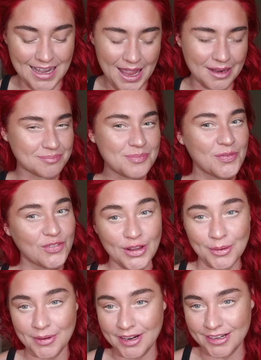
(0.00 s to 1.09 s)
I'm
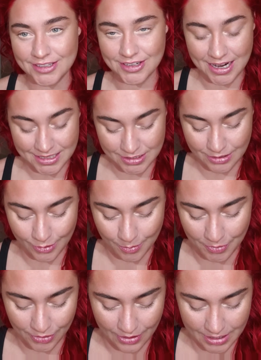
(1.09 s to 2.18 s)
really weird, you guys. I hope
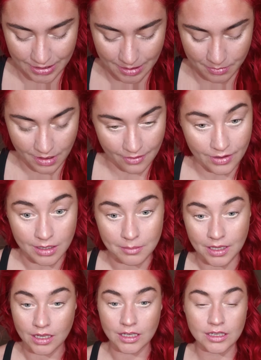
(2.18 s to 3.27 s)
you end up loving
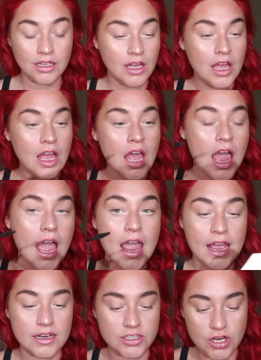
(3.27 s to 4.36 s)
me.
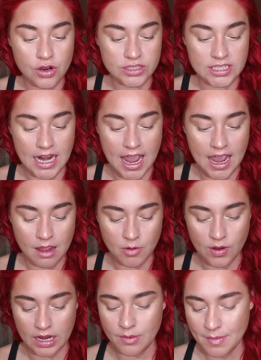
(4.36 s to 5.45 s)
And so today I'm
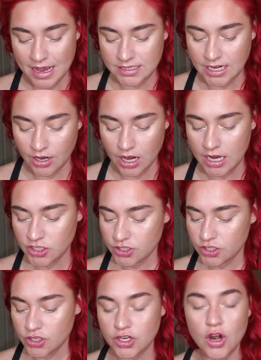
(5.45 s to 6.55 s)
going in with mascara.
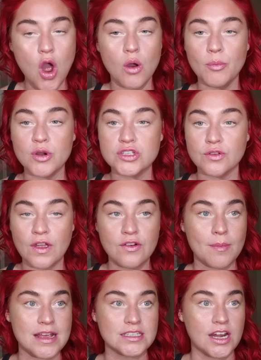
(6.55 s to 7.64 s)
Just use your own personal favorite
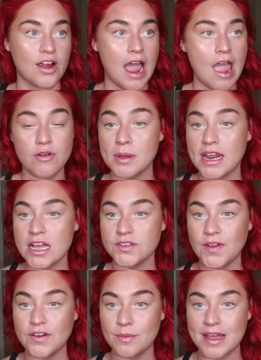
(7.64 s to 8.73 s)
mascara. Everybody has a
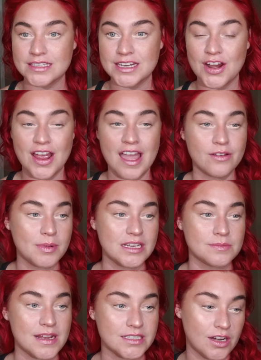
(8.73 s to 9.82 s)
favorite mascara.
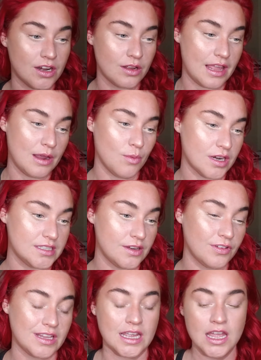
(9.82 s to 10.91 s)
Everybody's mascara like works
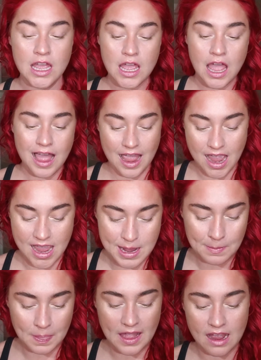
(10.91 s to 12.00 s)
differently.
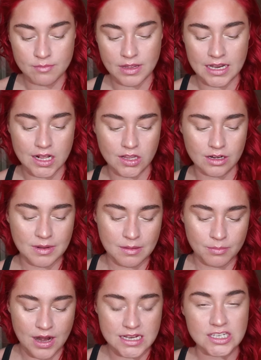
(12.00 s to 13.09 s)
I have been a little bit
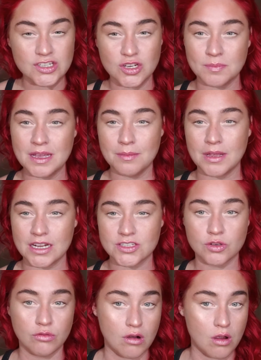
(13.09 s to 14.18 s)
impressed. It took me a minute to
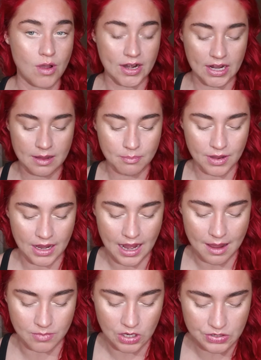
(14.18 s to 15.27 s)
grow on it, but
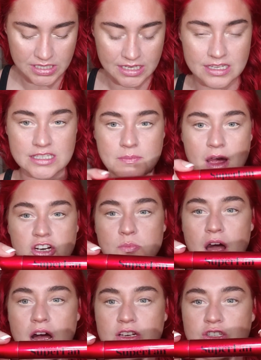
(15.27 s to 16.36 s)
I'm using this
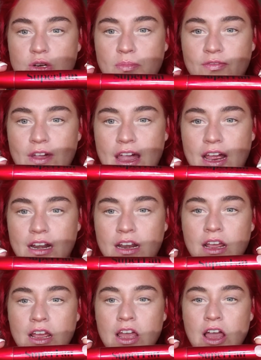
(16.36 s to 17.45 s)
Smashbox Superfan
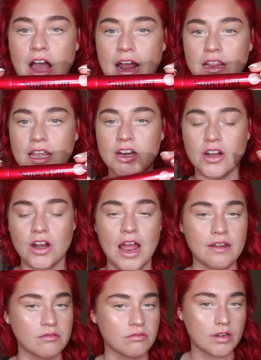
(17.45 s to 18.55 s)
eyeliner.
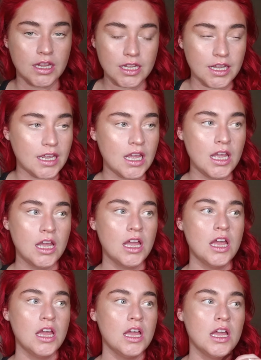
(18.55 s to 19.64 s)
I really
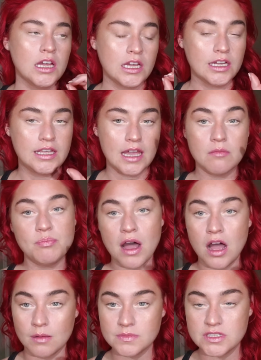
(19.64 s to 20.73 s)
get
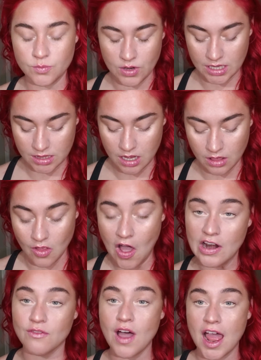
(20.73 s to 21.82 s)
pumped with a
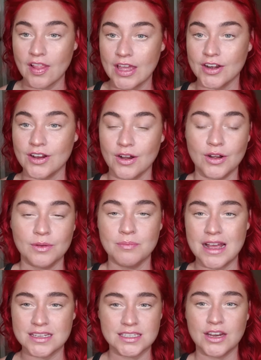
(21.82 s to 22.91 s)
lot of eyeliner or
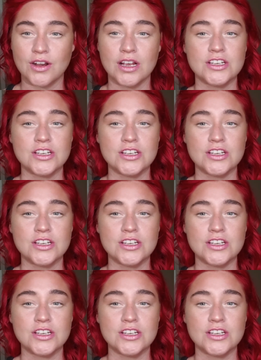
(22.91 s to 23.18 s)
mascara.